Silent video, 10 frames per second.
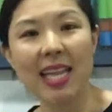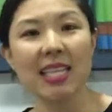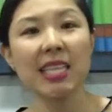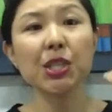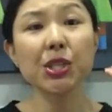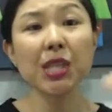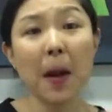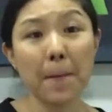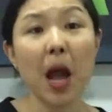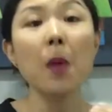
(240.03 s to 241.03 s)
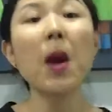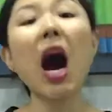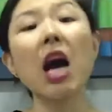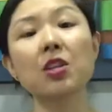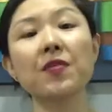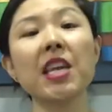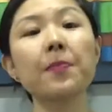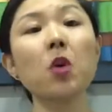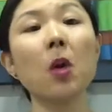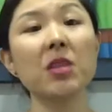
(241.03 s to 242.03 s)
and in some part of the
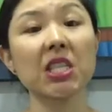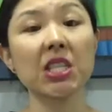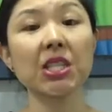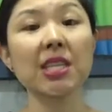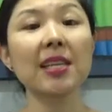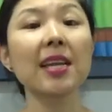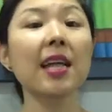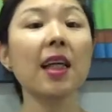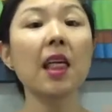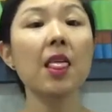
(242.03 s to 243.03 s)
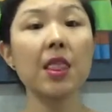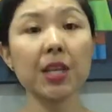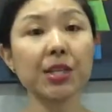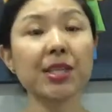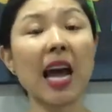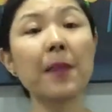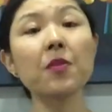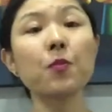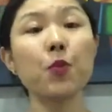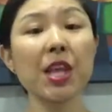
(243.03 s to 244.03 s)
abdominals. This type
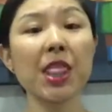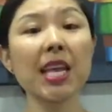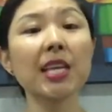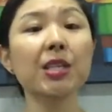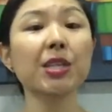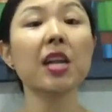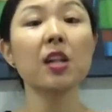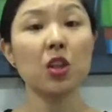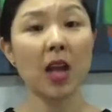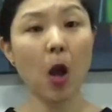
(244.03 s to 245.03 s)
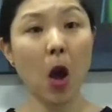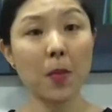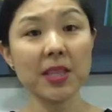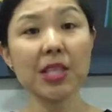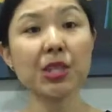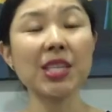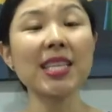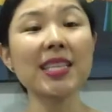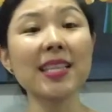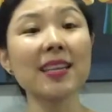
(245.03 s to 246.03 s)
of breathing is commonly
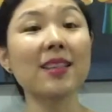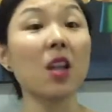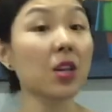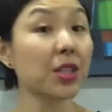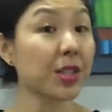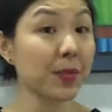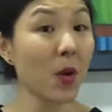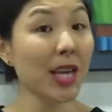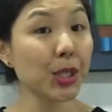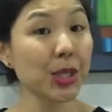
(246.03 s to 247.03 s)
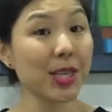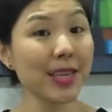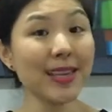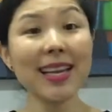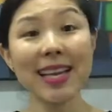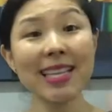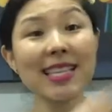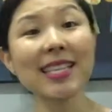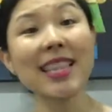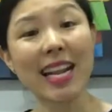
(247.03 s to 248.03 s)
seen, not surprisingly, in
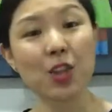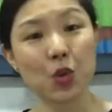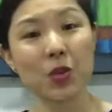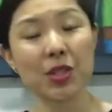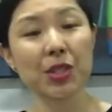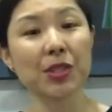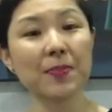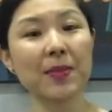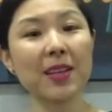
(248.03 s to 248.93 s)
intellectuals.